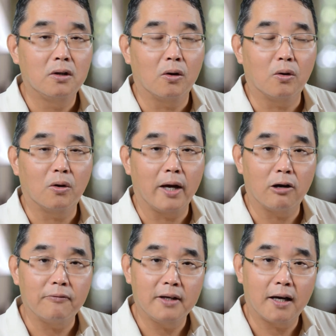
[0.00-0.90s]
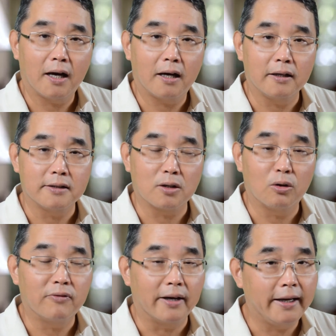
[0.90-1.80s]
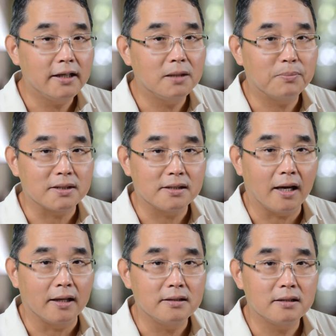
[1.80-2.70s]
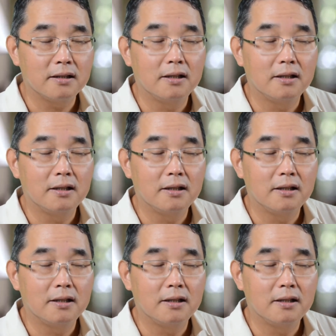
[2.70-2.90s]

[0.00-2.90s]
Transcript: or LVR is over 80%,